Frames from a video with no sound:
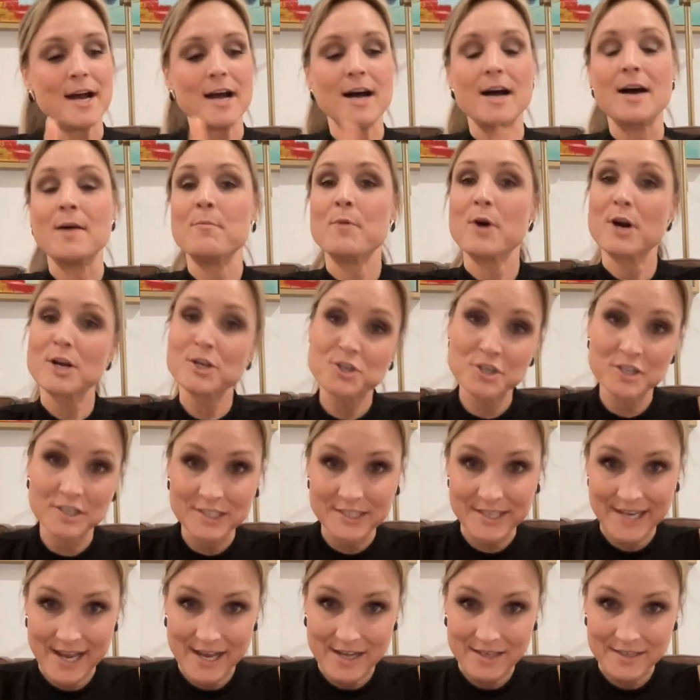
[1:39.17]

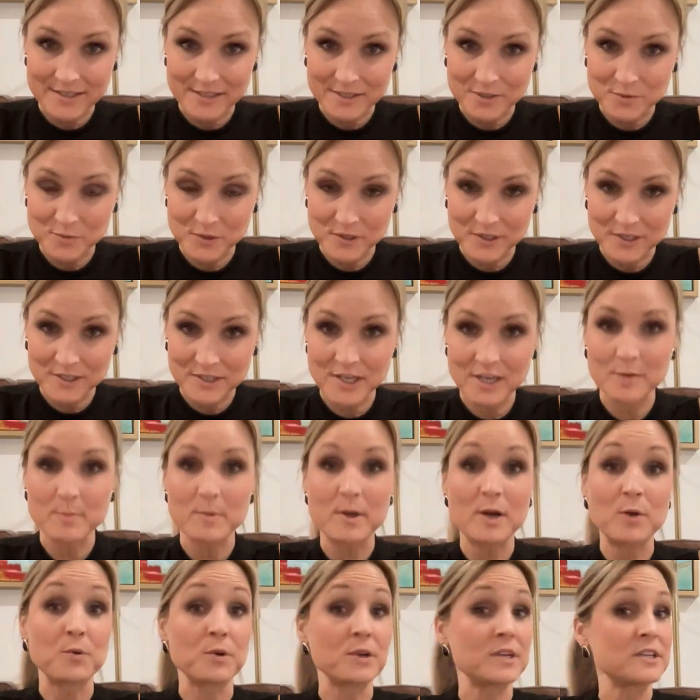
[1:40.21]
Marginal analysis we're going to talk
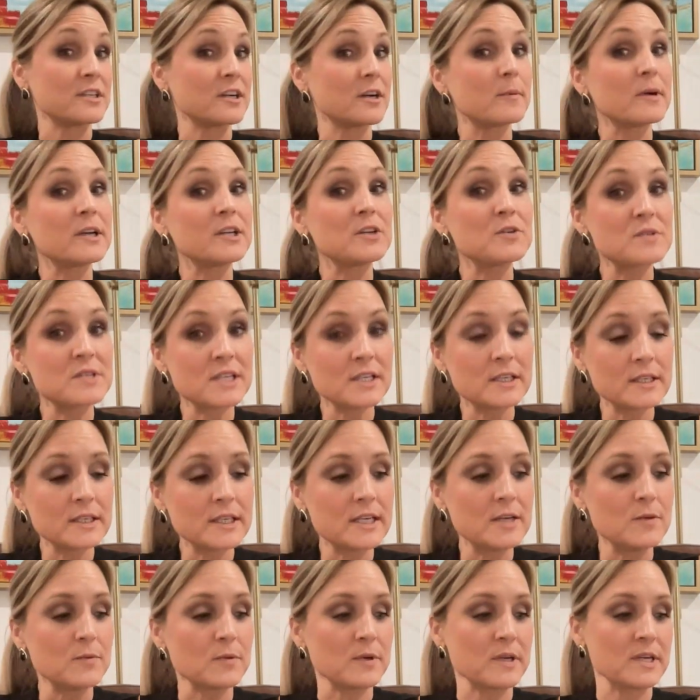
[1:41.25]
about. We're going to talk about
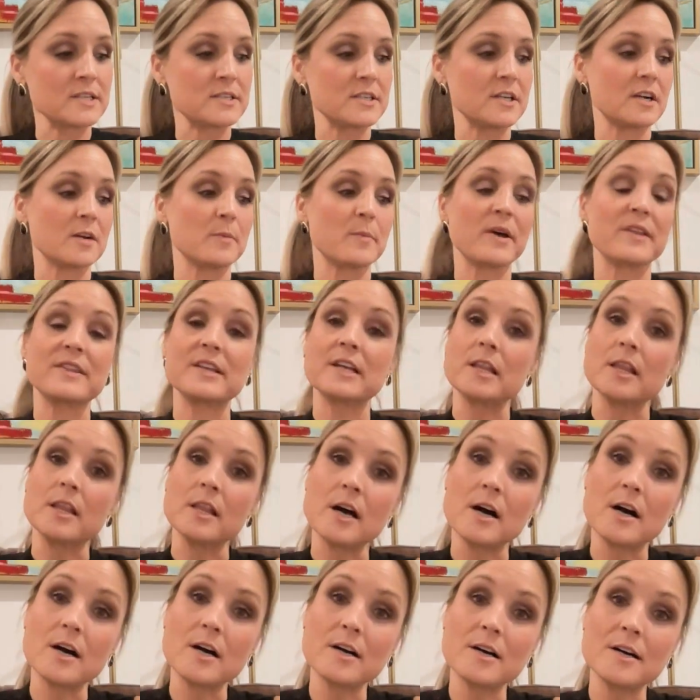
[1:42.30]
utility. We're going to talk about the
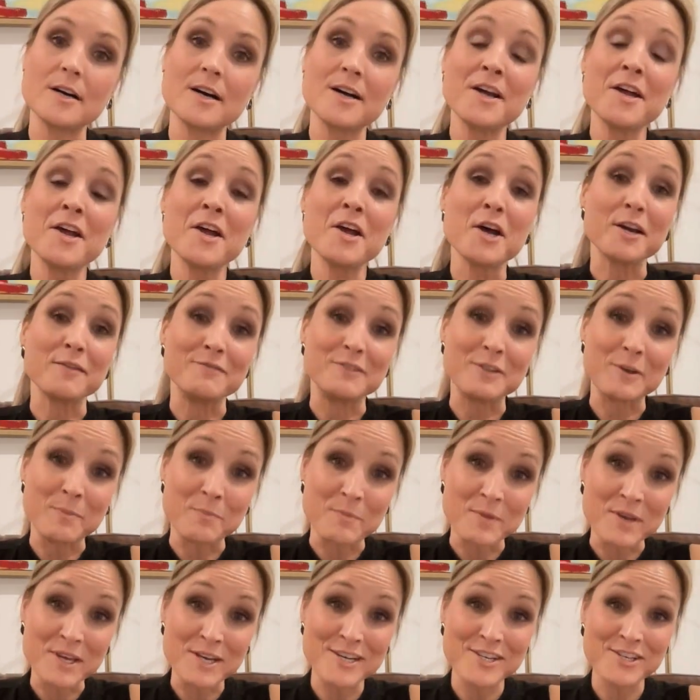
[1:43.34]
law of
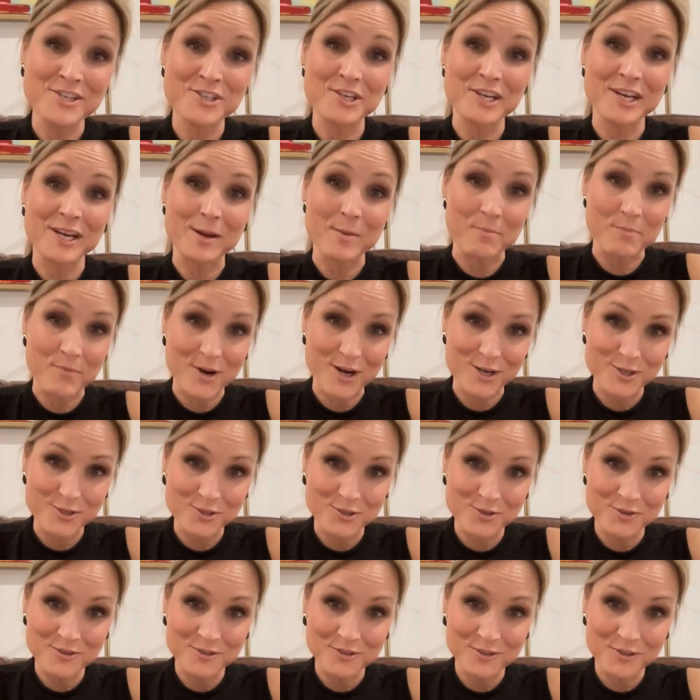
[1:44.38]
diminishing
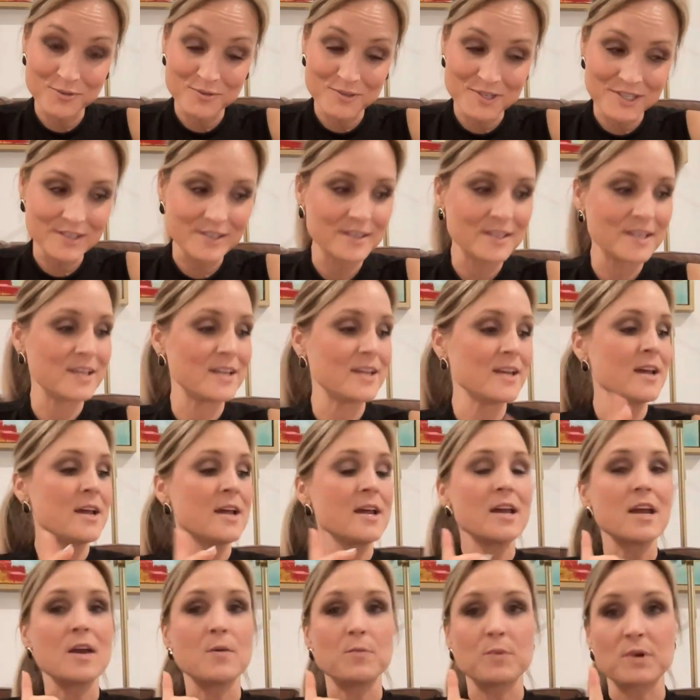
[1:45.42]
marginal utility.
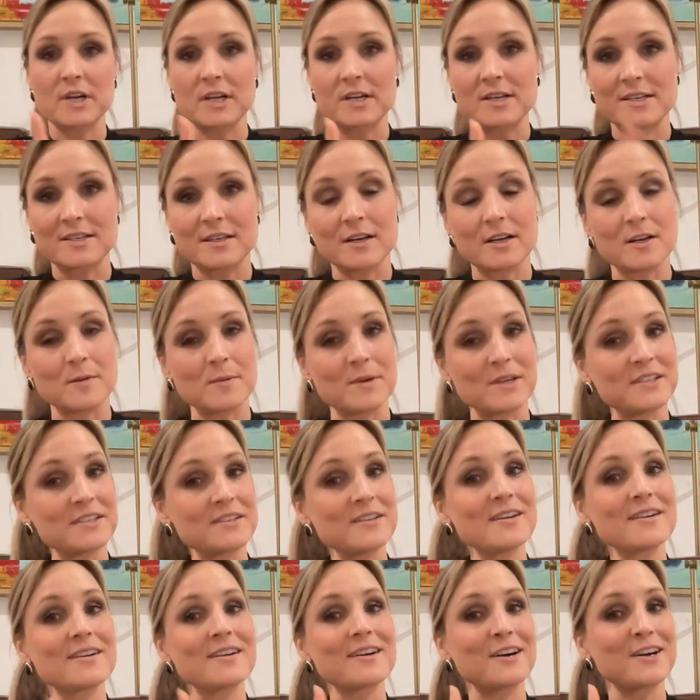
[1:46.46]
And we're going to talk about
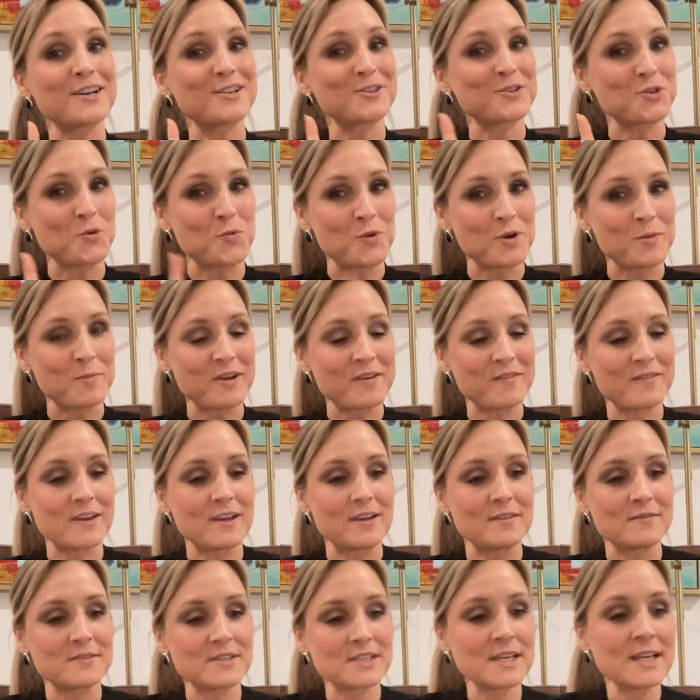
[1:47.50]
sunk cost, one of my
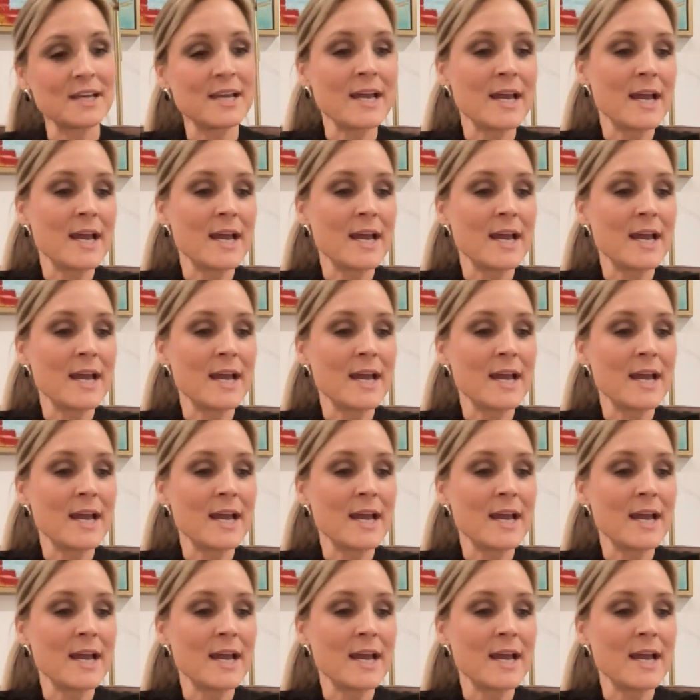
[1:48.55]
faves.